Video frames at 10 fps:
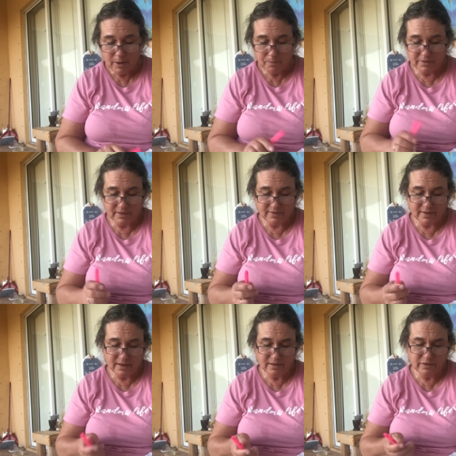But the
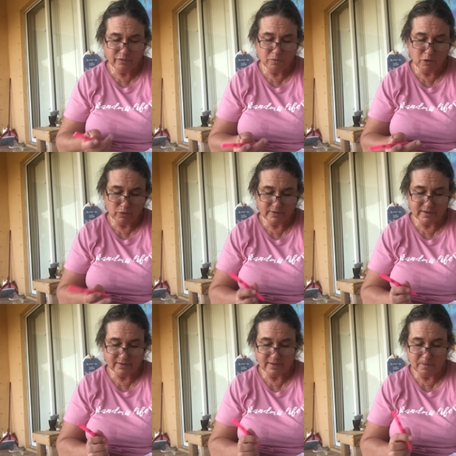sons of
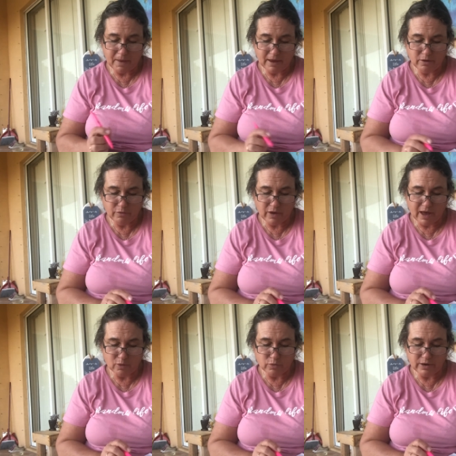Moses, the man of
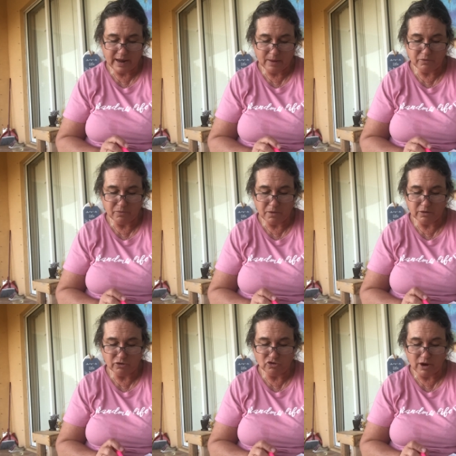God, were named among
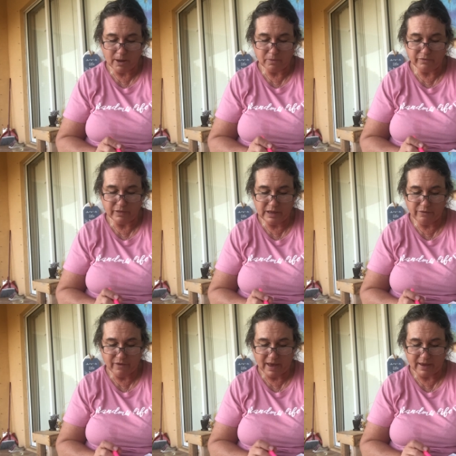the tribe of
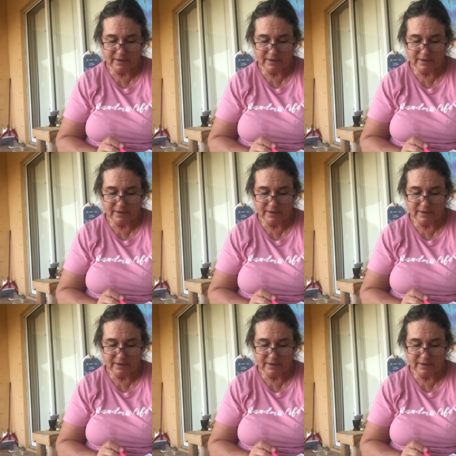Levi.